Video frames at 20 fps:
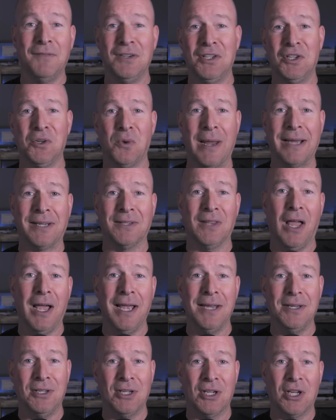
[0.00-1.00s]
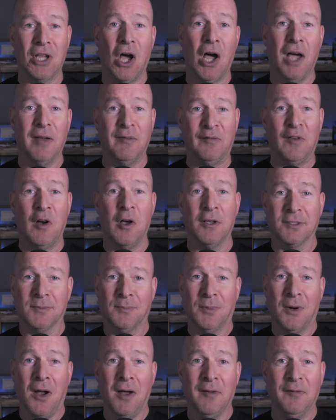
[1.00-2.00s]
have a direct line to God false
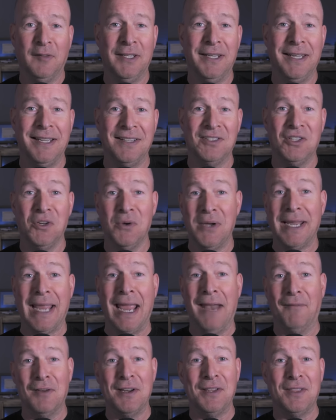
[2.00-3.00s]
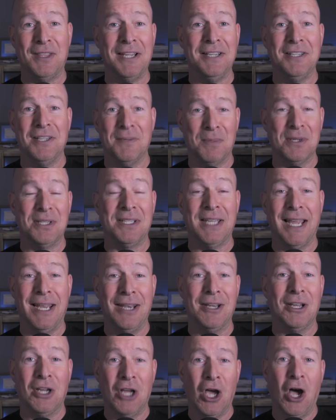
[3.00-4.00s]
prophet is doing everything to
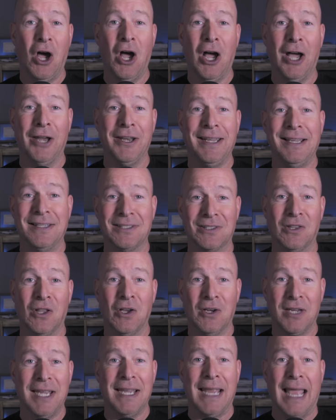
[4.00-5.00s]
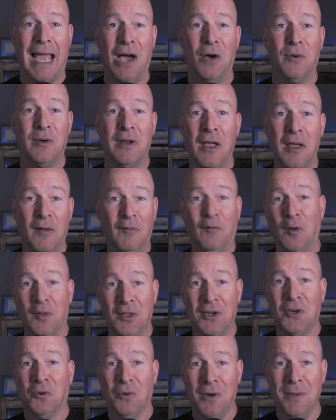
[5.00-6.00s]
pretend God is looking out for
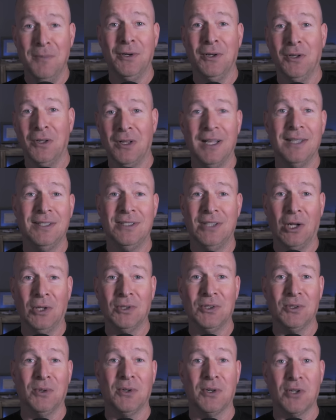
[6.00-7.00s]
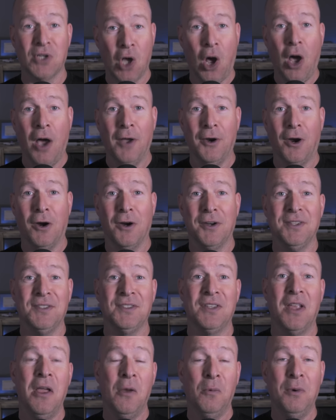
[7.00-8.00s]
the criminal adulterer con
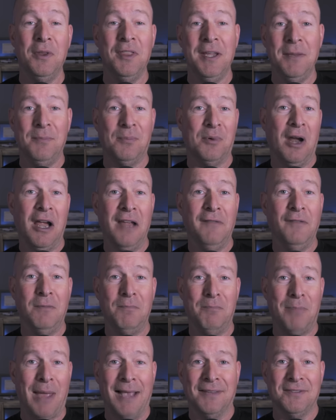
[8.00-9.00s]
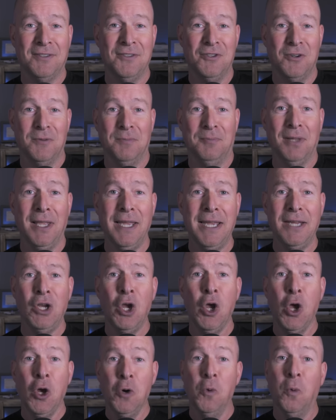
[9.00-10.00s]
artist with a private passenger
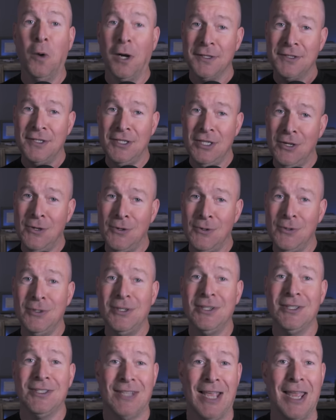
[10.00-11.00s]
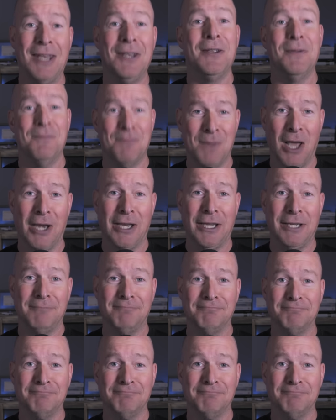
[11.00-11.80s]
plane who wants you to send him money.